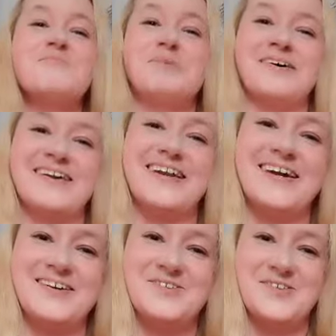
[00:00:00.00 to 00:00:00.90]
but
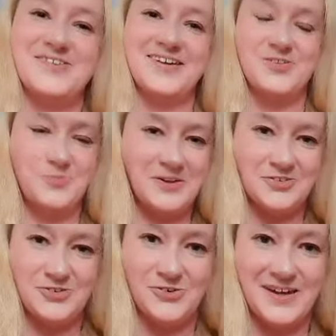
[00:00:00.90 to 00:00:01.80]
it's been a
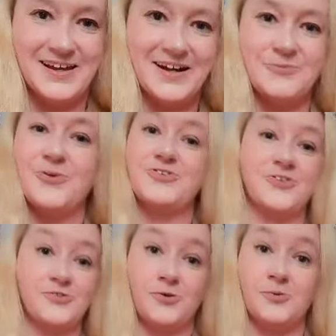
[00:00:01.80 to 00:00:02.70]
joy, and water
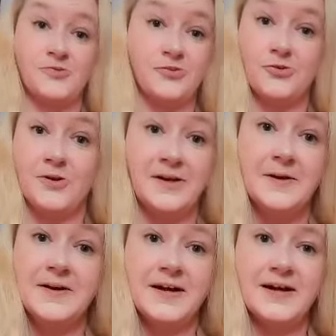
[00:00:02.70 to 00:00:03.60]
is always a joy
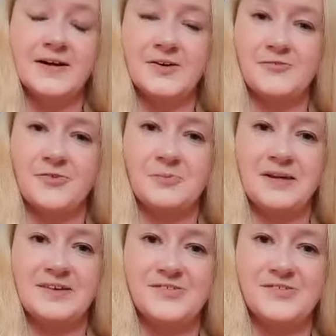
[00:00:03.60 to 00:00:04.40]
for me.